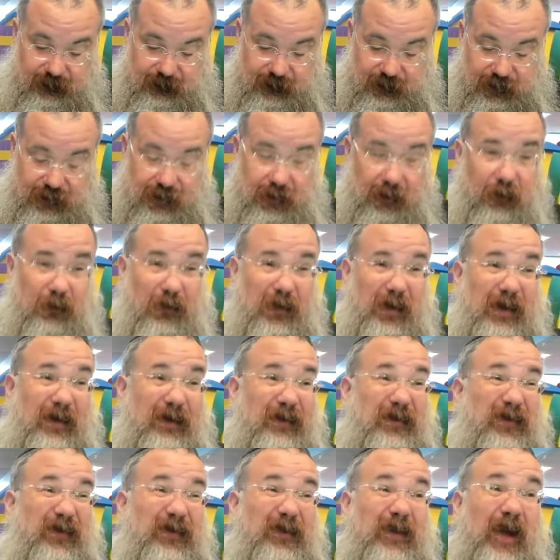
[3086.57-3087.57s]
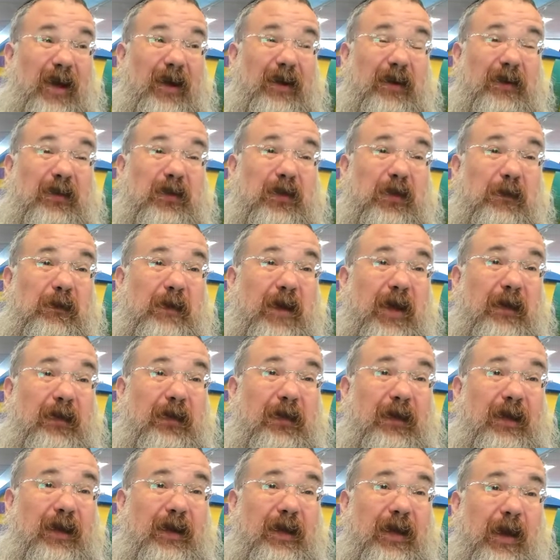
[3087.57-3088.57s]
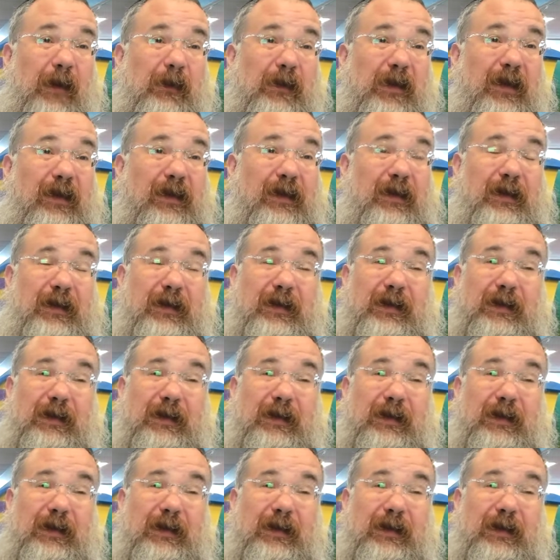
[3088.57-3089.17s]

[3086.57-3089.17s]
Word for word: Should we start the method? I mean,